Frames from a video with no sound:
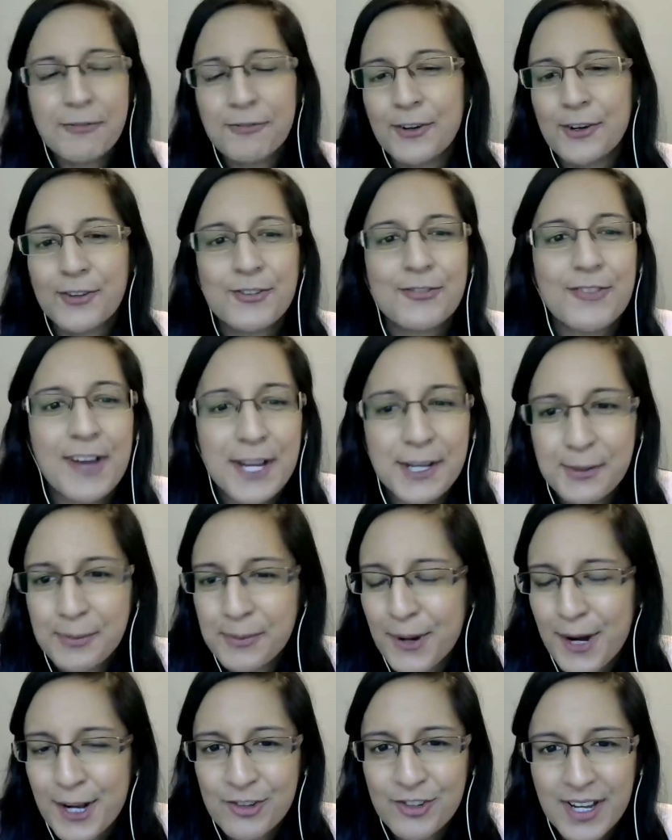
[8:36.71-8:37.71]
say first find a
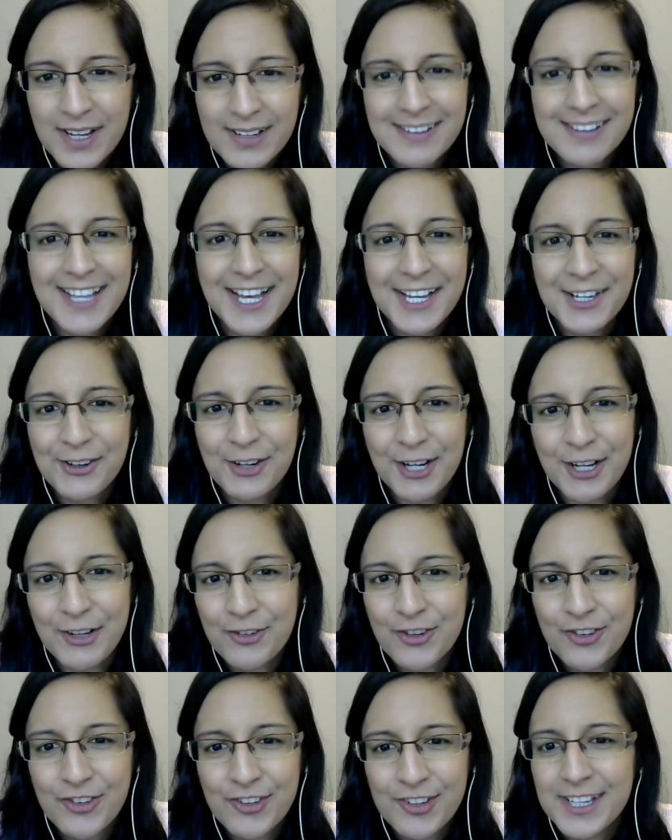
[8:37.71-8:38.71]
project that you're
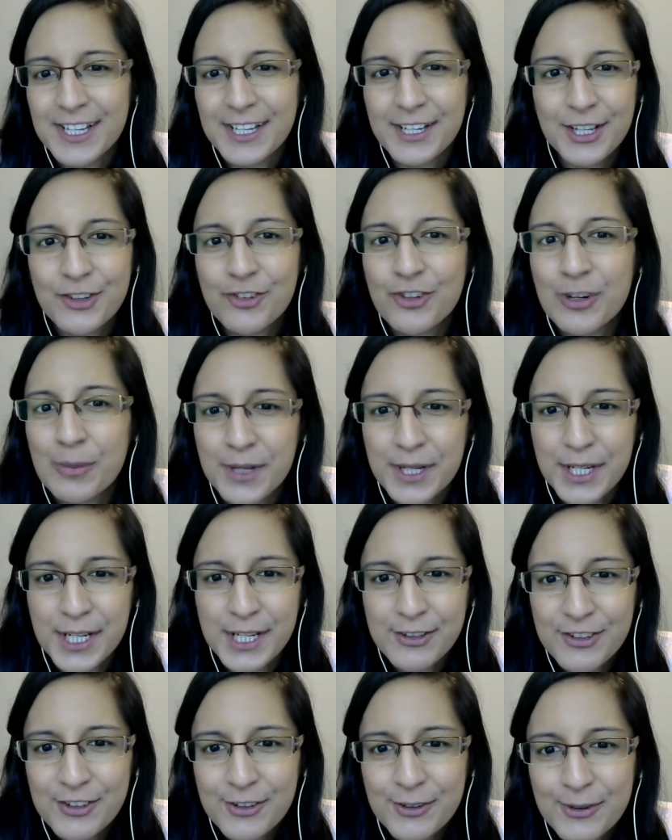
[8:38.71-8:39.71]
interested in
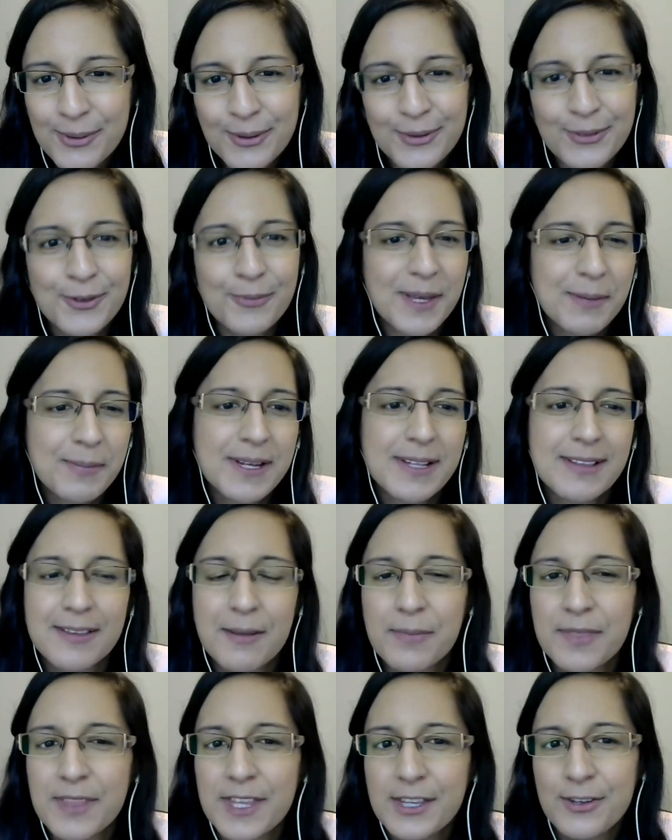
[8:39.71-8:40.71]
contributing to. So maybe it's
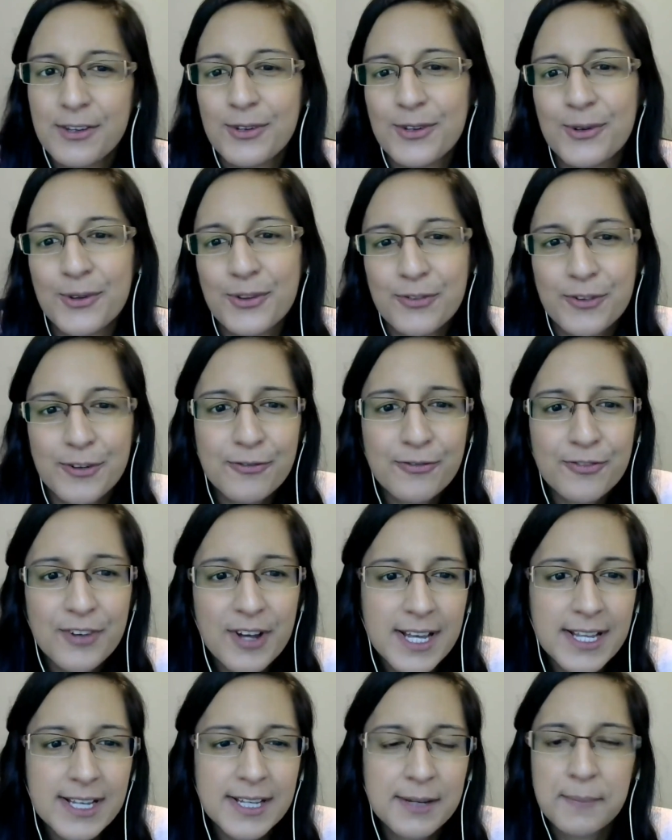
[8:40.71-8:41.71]
something you use for
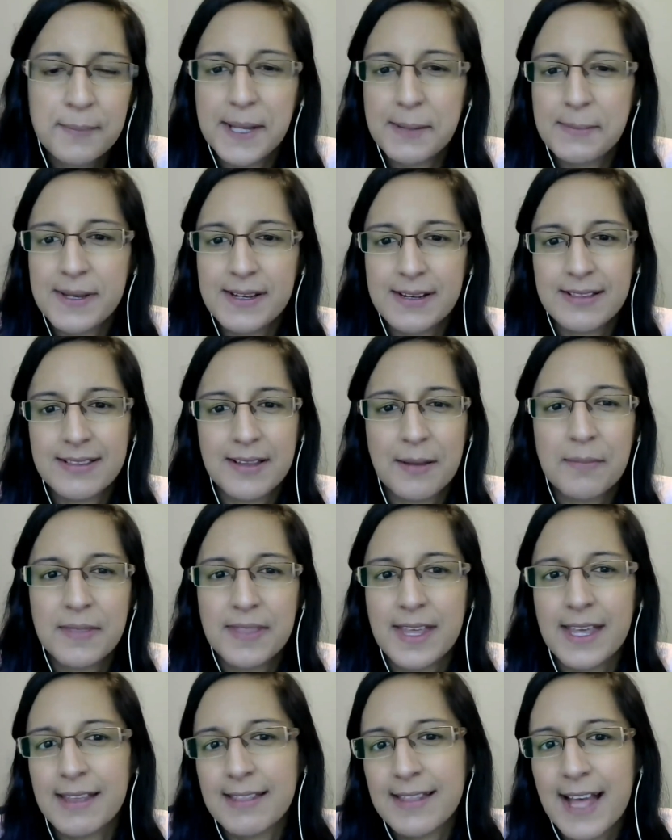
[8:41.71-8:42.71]
fun, maybe it's
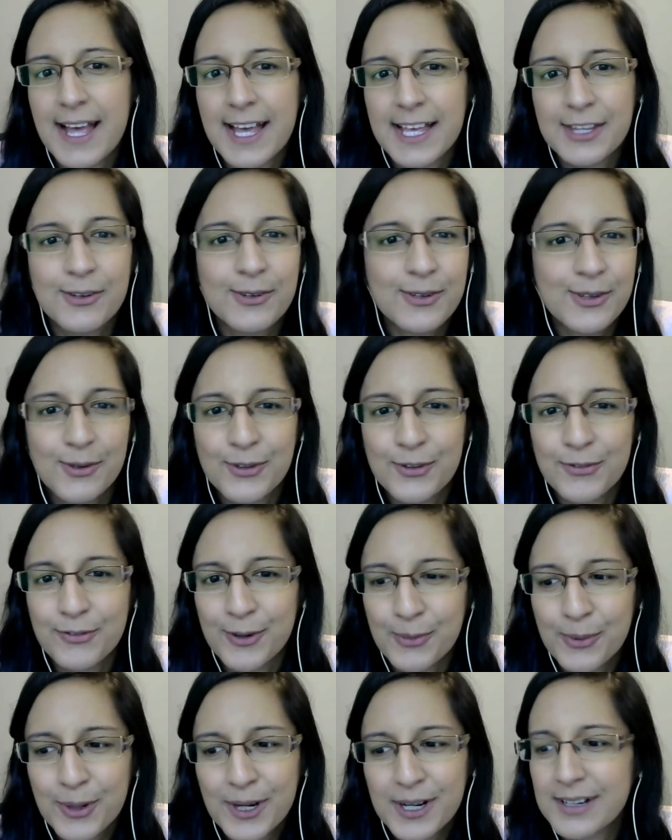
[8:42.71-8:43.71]
something that you use
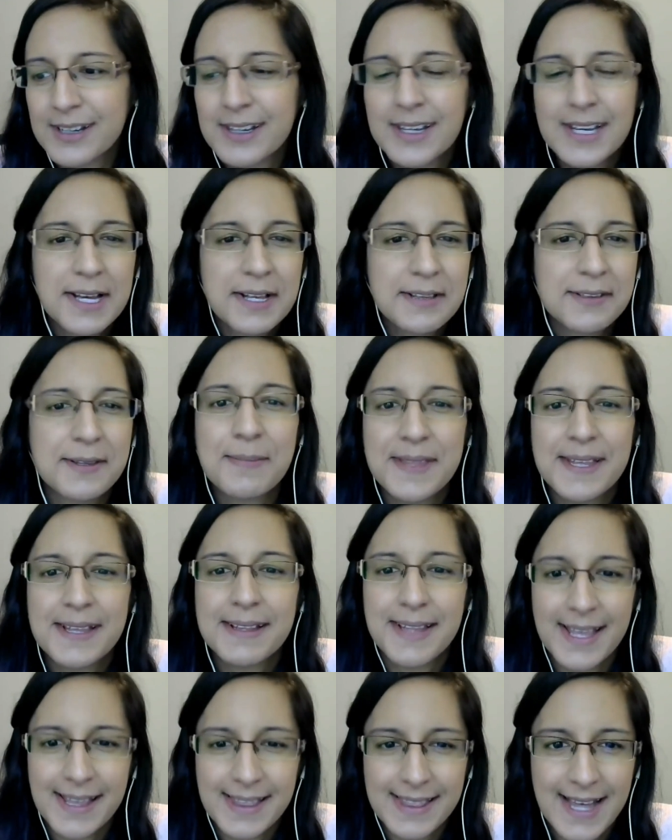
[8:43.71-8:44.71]
for work,
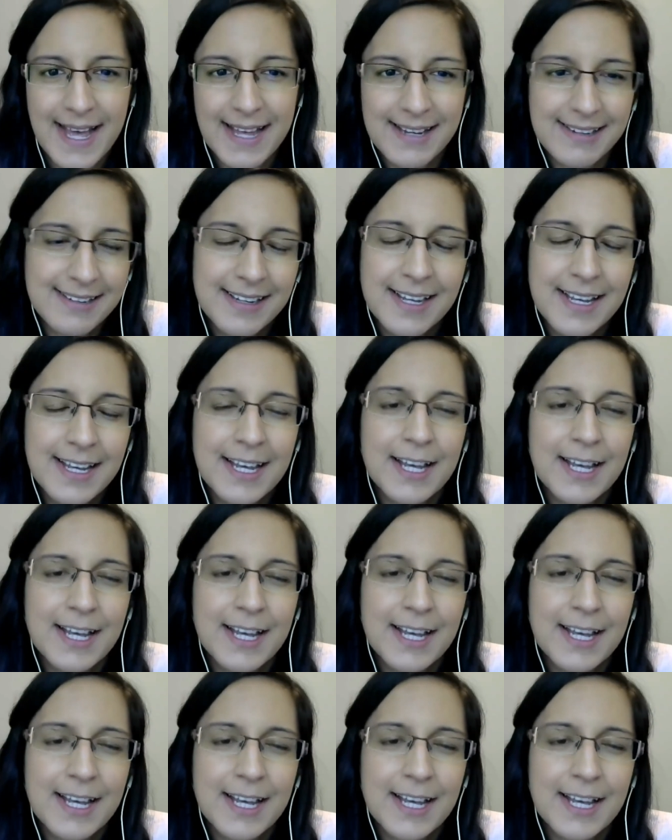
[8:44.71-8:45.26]
something like that.